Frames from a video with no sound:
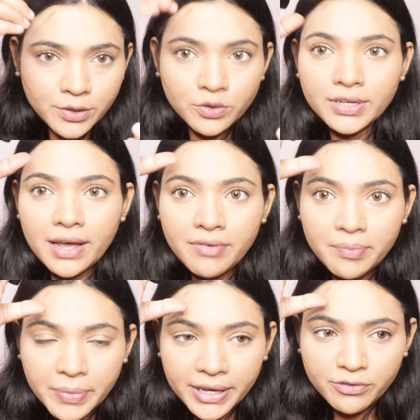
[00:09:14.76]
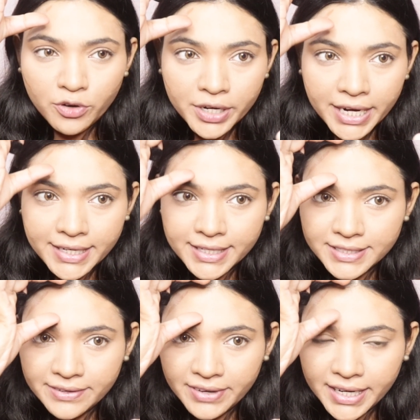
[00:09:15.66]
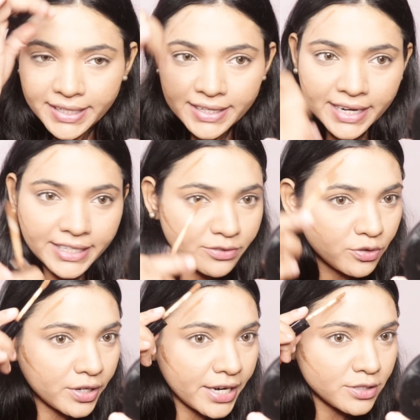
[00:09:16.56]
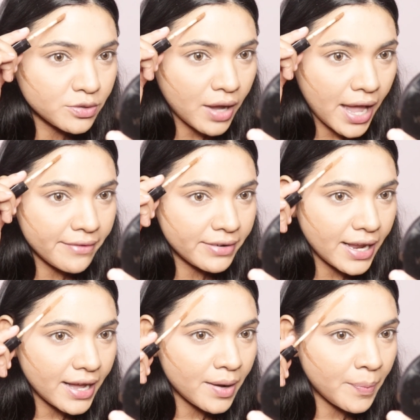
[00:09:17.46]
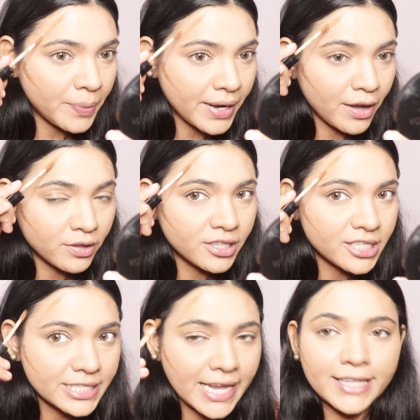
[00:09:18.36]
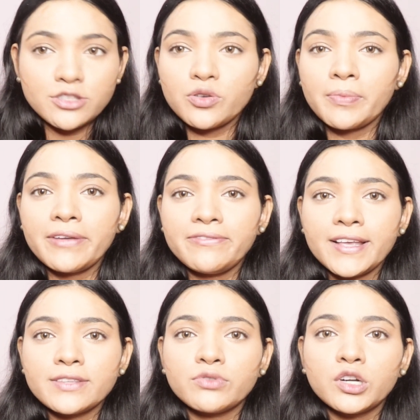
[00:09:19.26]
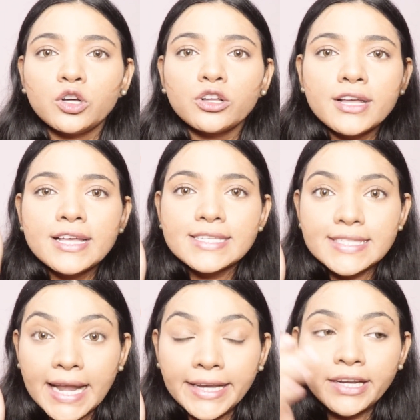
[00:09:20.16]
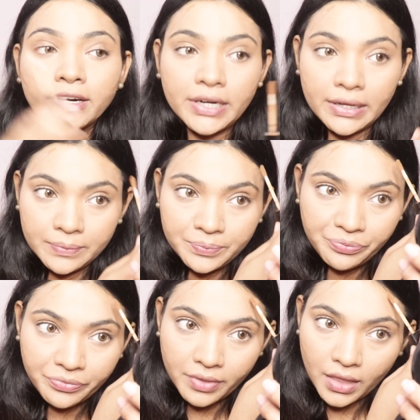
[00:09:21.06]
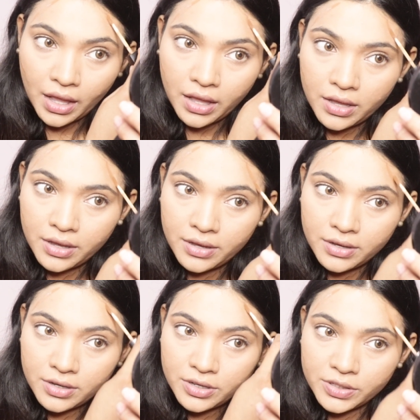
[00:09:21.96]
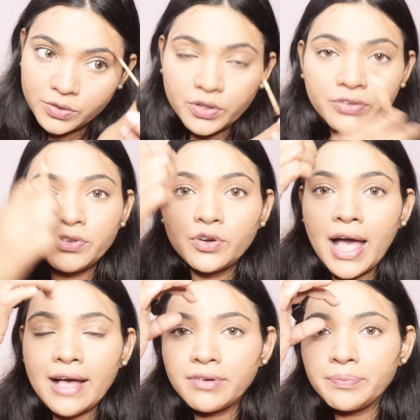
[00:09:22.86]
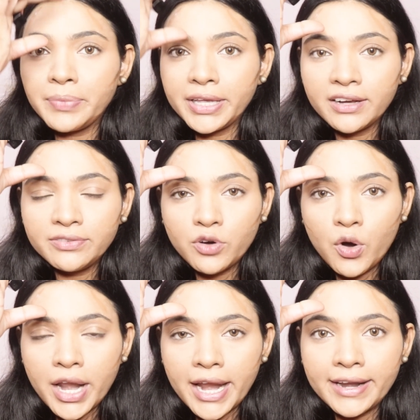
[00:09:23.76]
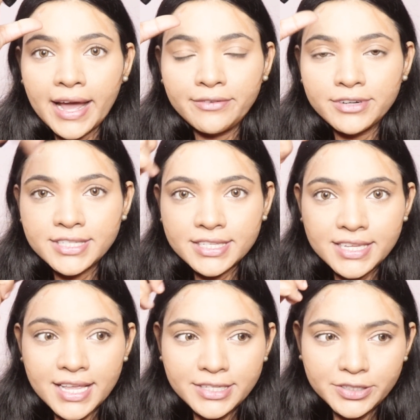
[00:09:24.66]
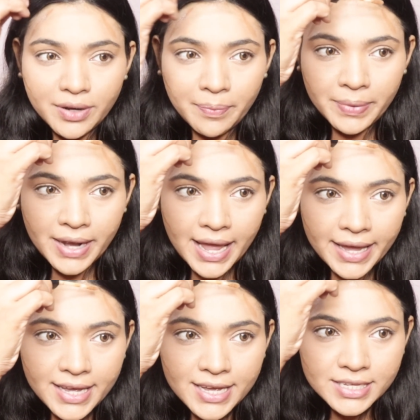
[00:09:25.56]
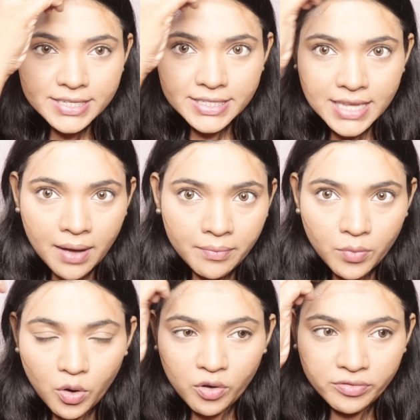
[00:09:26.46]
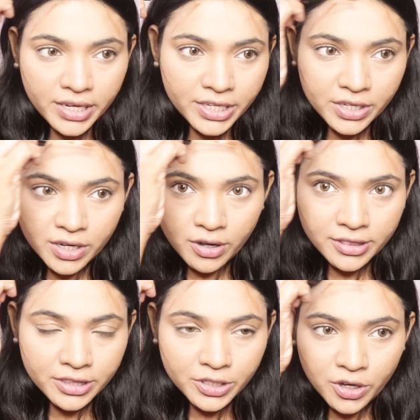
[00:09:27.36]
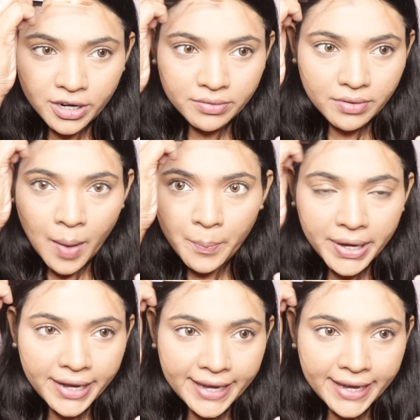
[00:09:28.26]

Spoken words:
I don't have a big forehead, it's a very tiny forehead, so I will apply on the side so my face would look centered. So if you have a bigger forehead, I would suggest you apply some over here on your upper